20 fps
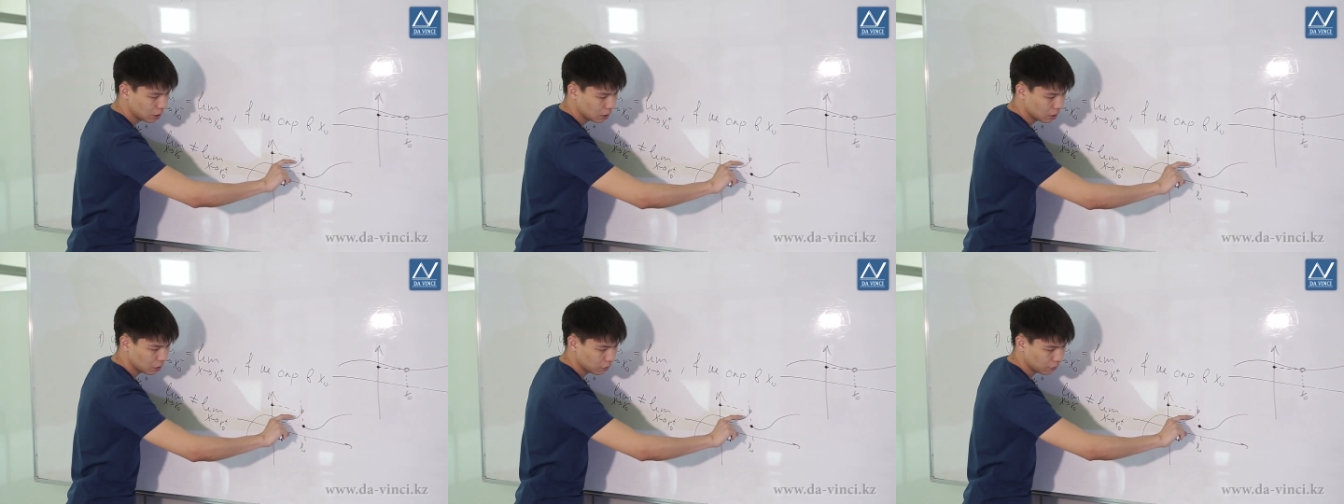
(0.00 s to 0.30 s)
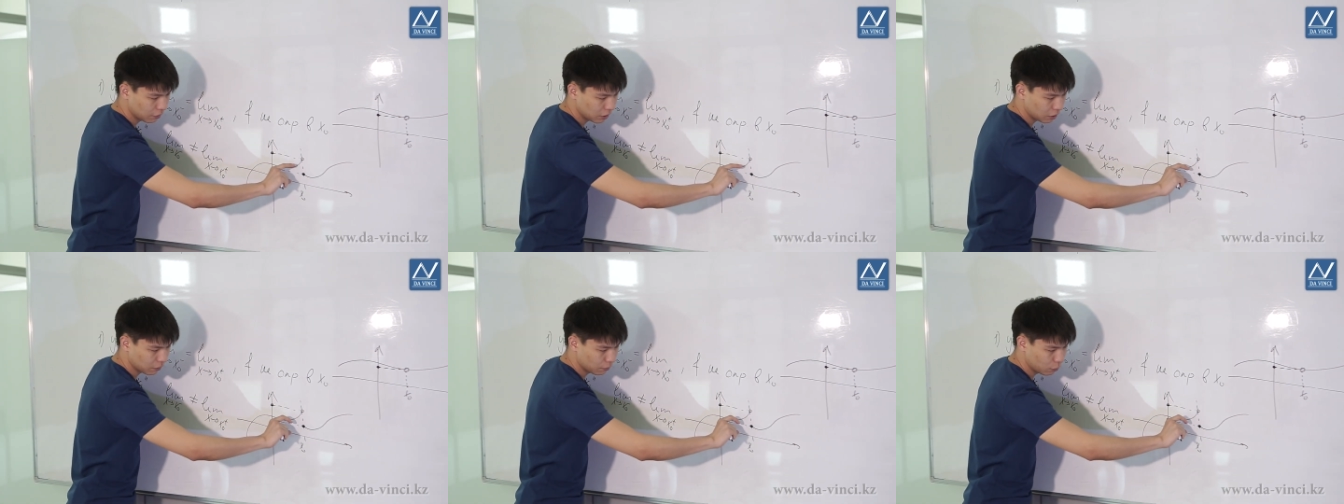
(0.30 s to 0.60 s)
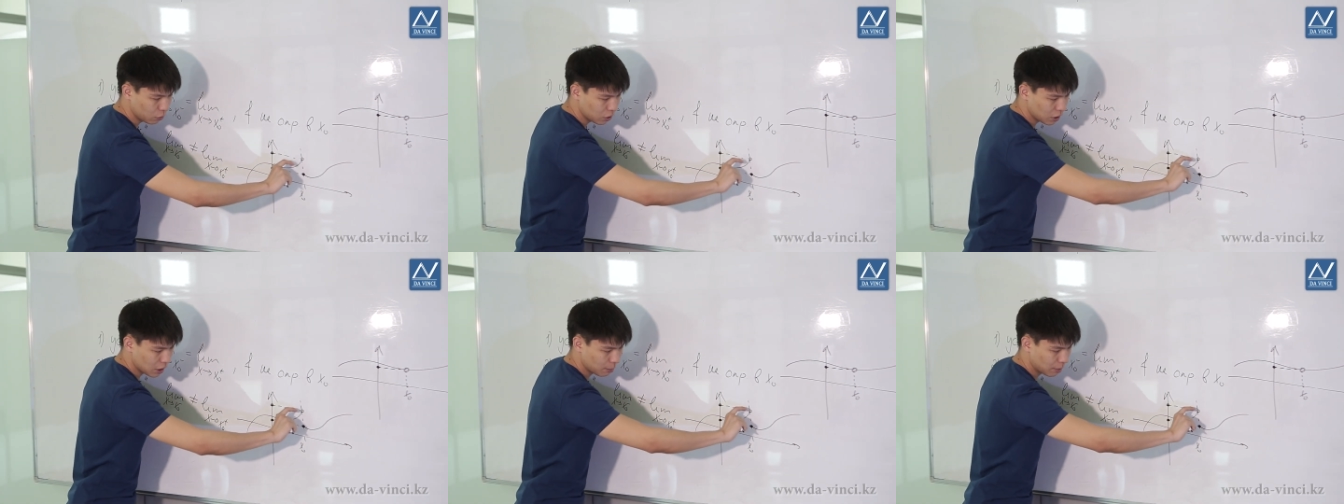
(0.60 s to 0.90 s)
Thus,
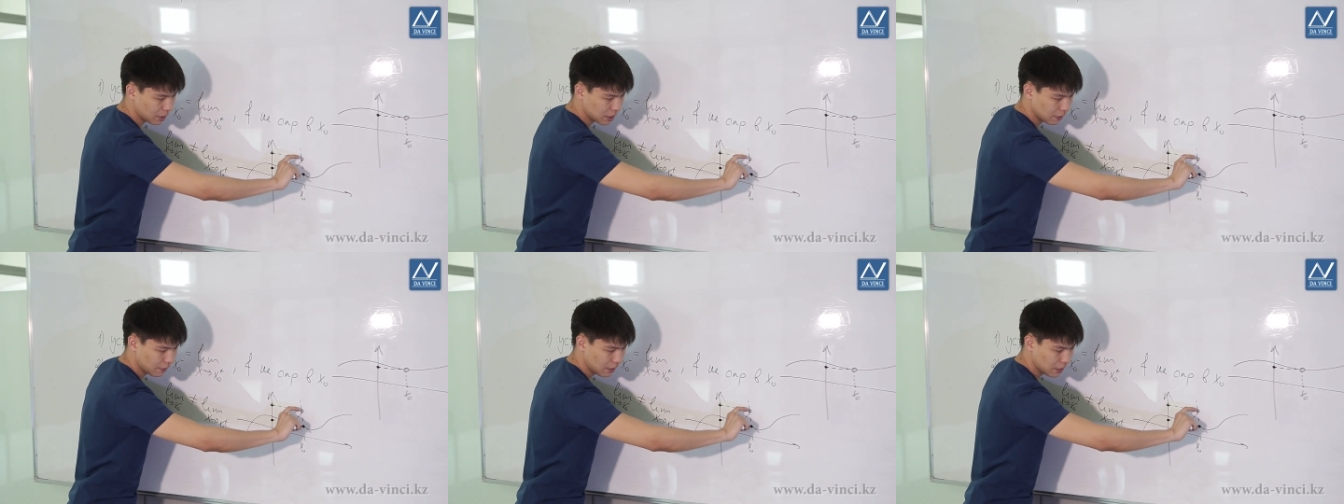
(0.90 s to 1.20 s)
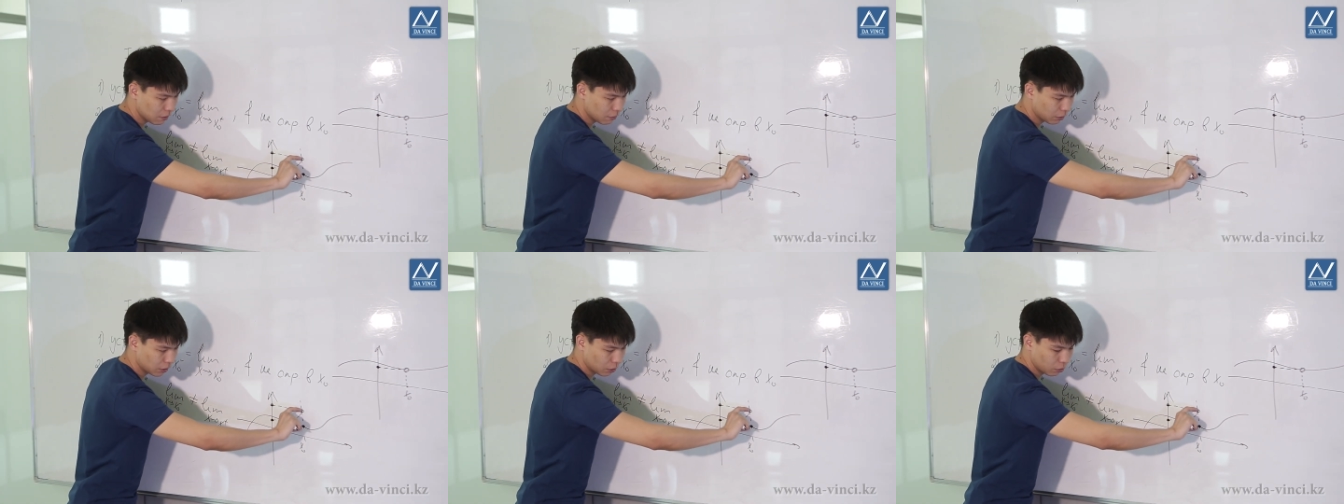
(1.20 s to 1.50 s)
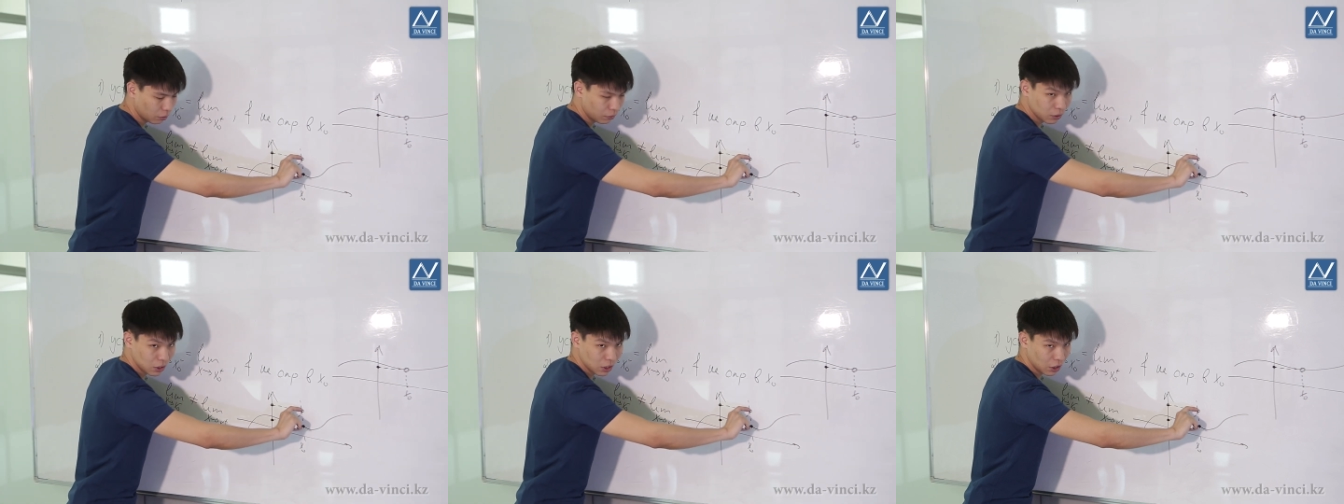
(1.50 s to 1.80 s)
such a jump was
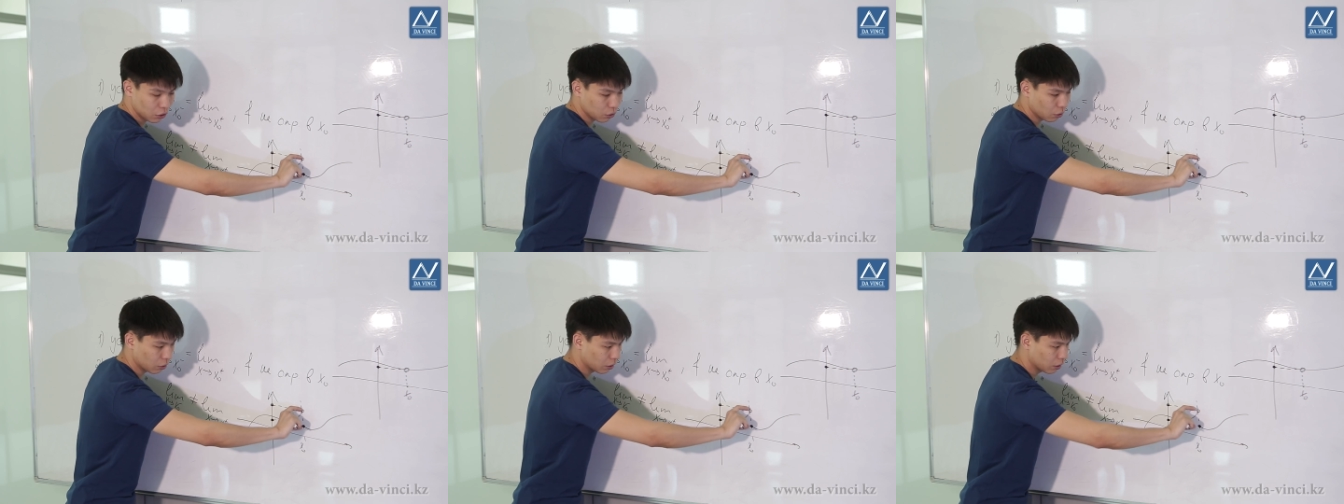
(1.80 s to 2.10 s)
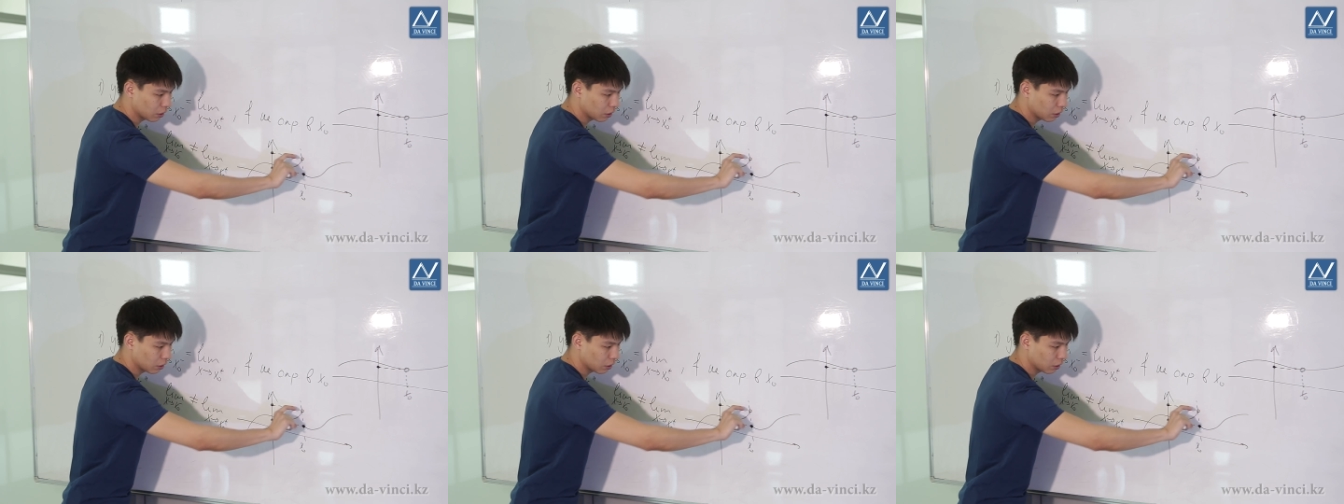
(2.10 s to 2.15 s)
formed in this